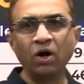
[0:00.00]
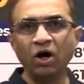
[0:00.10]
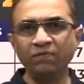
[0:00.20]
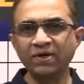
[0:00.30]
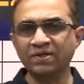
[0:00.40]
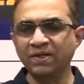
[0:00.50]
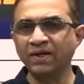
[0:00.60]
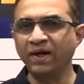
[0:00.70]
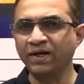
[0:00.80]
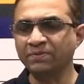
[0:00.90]
Obviously, the
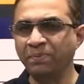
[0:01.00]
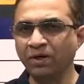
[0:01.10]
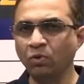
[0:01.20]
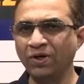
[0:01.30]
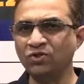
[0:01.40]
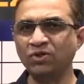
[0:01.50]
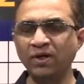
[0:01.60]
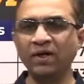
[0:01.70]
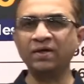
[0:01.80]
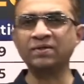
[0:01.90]
next big question
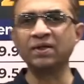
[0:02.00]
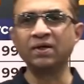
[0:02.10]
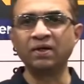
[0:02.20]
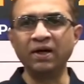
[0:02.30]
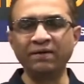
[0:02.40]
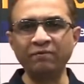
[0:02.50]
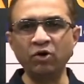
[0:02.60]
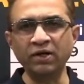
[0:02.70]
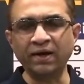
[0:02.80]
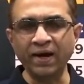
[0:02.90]
is, now I've
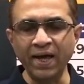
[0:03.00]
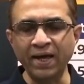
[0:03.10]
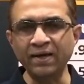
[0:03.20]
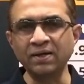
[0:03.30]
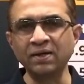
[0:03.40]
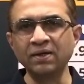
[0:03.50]
got the rank,